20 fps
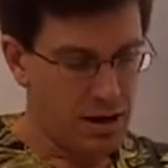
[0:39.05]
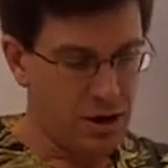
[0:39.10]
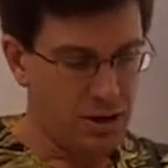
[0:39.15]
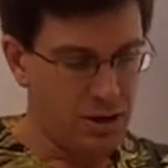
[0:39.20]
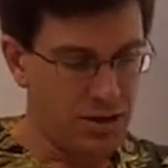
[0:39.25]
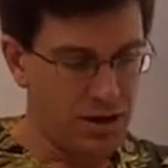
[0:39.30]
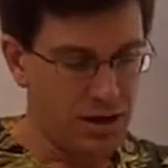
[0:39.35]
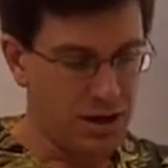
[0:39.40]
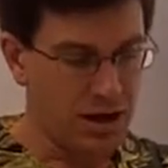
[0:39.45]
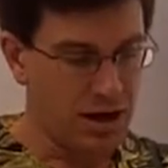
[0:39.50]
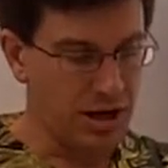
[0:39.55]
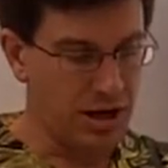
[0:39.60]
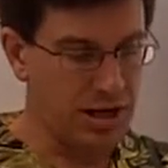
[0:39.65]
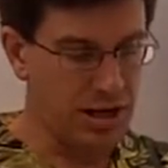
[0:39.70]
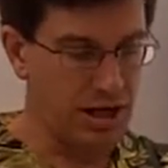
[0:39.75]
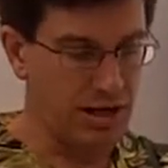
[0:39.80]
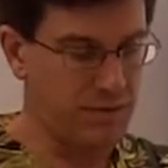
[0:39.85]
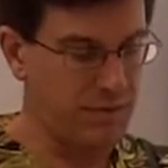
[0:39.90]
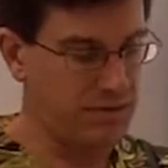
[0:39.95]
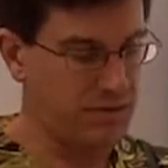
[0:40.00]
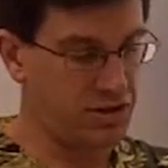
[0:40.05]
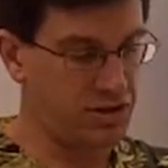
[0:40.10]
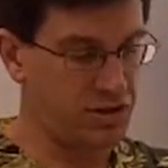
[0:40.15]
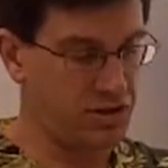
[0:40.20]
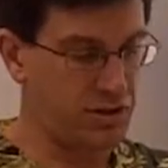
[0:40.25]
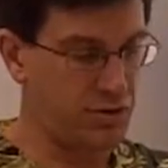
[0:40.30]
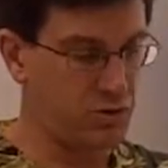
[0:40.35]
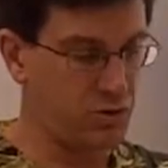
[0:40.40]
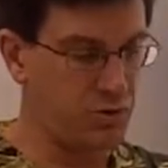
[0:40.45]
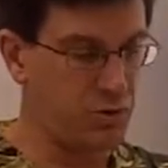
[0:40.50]
Oligarchy,
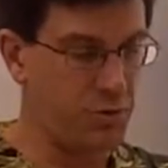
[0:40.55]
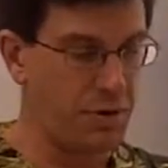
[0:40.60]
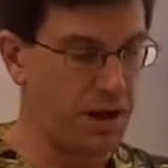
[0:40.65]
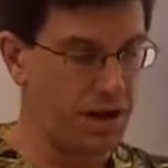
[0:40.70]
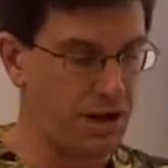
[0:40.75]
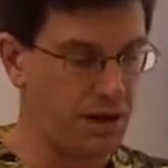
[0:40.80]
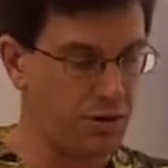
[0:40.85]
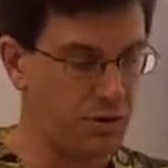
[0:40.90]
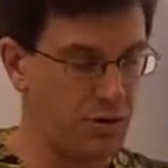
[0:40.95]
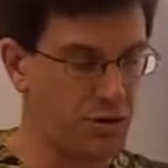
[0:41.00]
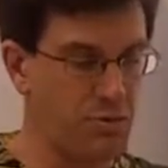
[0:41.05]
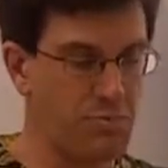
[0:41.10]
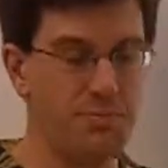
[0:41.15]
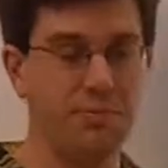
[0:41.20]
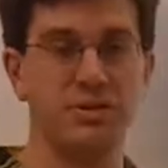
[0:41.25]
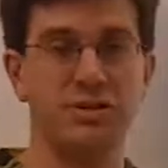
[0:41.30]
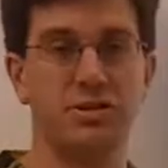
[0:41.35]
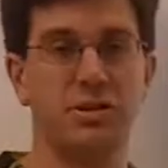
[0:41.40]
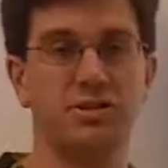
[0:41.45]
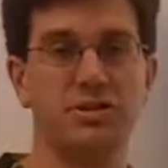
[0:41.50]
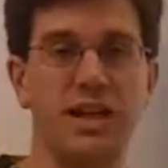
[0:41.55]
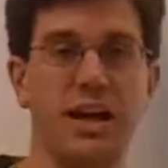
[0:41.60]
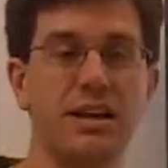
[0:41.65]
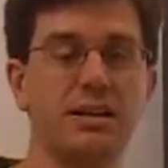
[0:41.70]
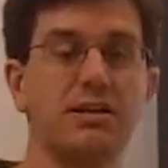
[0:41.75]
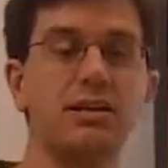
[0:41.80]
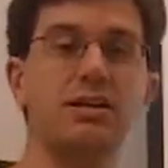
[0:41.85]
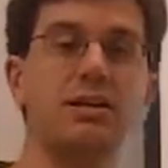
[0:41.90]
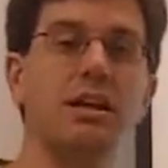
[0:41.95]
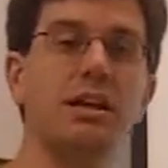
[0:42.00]
just a rule by a group. So
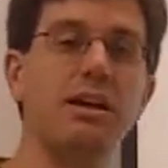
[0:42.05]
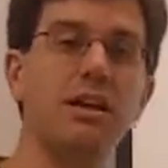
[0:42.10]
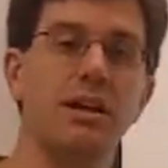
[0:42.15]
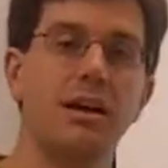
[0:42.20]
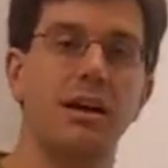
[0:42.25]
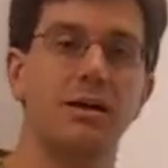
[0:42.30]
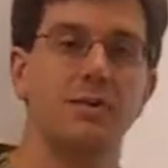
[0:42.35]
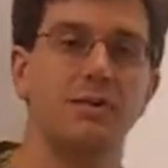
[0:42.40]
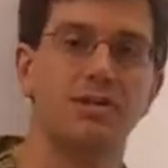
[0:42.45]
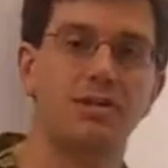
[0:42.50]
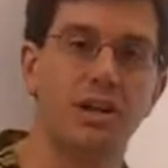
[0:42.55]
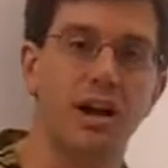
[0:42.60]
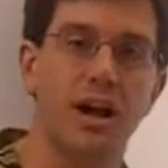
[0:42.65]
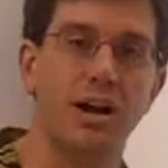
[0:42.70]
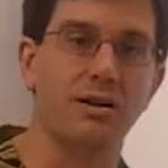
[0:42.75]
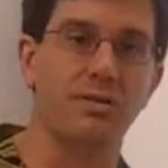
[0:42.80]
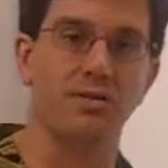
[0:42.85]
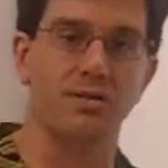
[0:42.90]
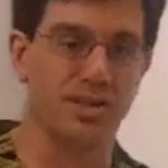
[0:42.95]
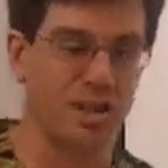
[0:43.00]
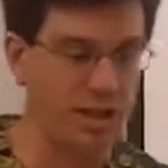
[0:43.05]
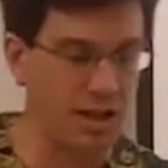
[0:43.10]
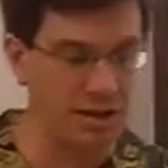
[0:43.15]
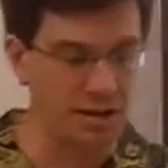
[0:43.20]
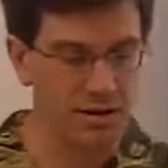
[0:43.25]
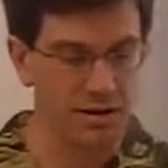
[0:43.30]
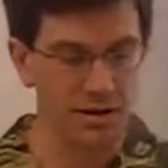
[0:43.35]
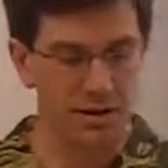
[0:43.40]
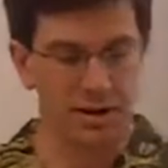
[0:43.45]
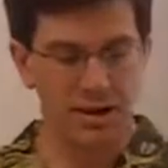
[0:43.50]
technically,
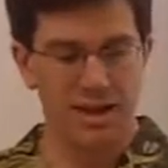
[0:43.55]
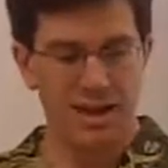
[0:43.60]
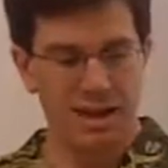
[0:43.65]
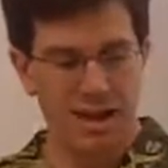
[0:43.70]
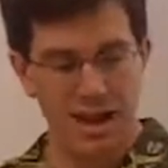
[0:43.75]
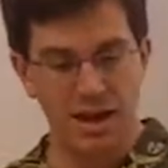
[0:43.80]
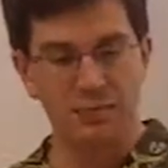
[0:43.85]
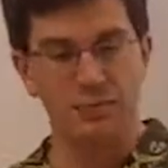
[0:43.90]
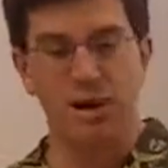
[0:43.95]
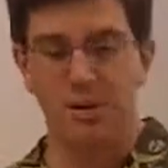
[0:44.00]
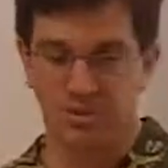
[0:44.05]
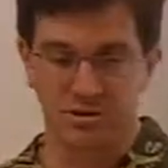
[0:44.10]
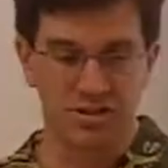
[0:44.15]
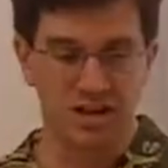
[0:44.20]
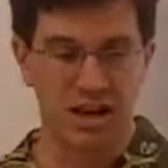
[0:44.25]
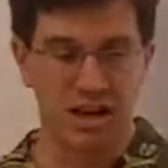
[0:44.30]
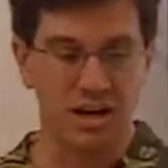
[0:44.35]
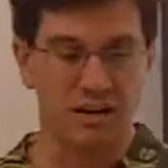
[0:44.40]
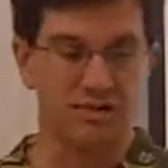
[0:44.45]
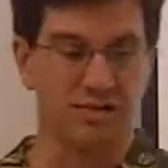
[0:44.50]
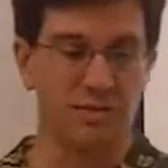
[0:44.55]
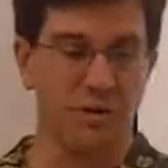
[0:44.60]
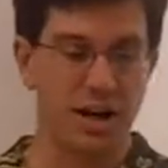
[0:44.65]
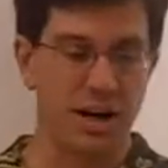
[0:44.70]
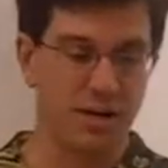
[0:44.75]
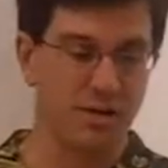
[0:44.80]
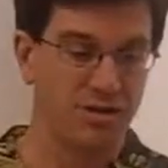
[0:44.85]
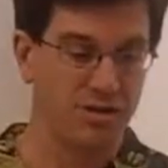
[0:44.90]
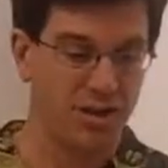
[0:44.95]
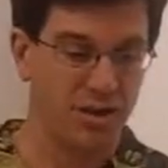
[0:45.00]
aristocracy and representative
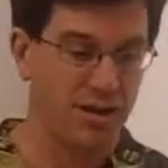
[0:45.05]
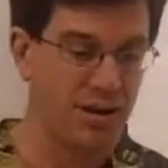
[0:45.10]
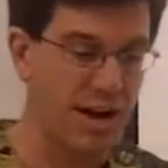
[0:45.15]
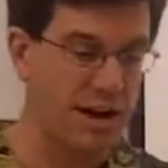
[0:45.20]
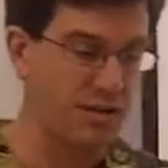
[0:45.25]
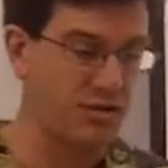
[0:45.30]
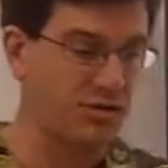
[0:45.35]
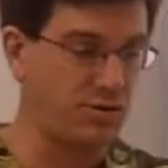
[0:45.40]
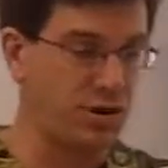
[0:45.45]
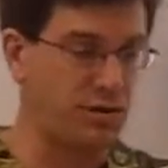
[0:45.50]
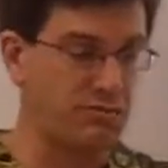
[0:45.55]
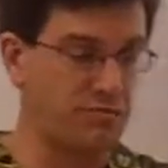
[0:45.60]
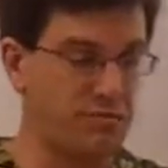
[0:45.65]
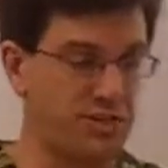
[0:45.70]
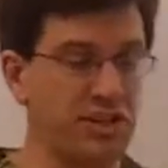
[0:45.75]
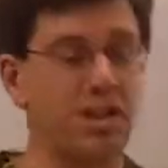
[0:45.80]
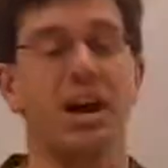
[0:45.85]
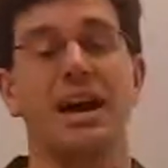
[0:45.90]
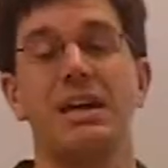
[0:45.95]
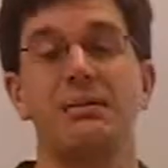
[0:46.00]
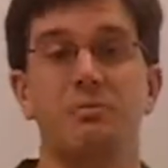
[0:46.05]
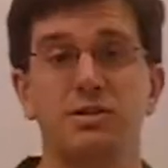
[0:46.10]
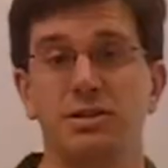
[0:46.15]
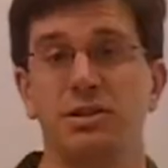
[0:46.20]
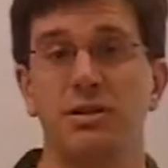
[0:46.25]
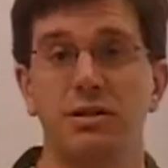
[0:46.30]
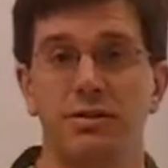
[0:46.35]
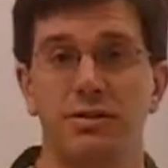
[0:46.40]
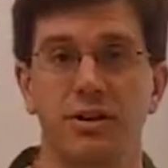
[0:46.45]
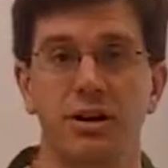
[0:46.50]
democracy are actually
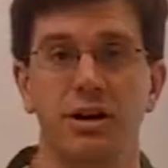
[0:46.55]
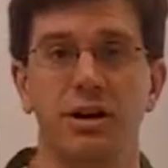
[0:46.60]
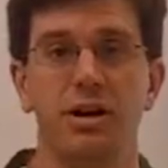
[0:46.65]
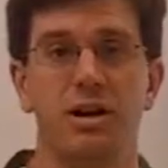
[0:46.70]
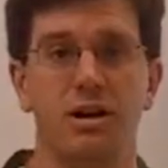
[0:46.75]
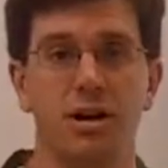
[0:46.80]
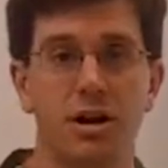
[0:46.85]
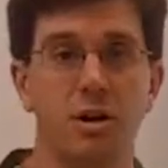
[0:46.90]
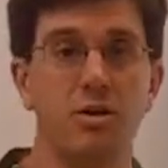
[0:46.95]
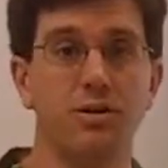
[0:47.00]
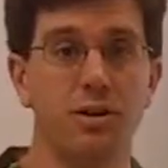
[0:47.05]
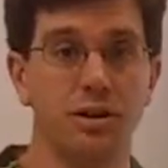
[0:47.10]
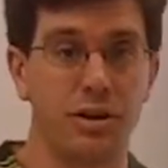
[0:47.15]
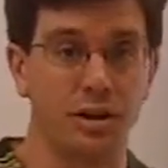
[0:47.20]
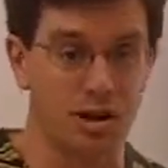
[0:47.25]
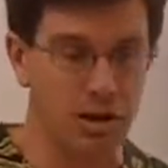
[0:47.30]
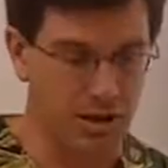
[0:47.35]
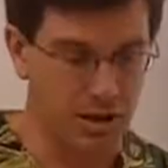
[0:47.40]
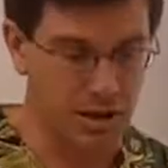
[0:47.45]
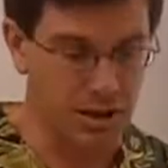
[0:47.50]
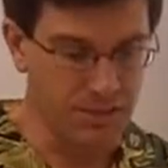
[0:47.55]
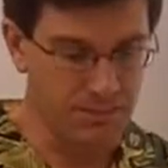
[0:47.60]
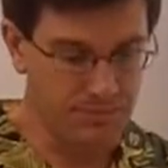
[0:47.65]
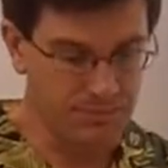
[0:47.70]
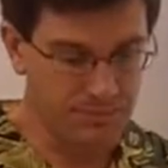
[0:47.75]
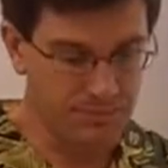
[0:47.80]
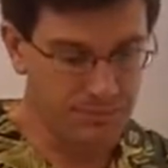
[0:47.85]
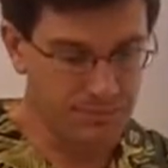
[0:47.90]
types of oligarchy.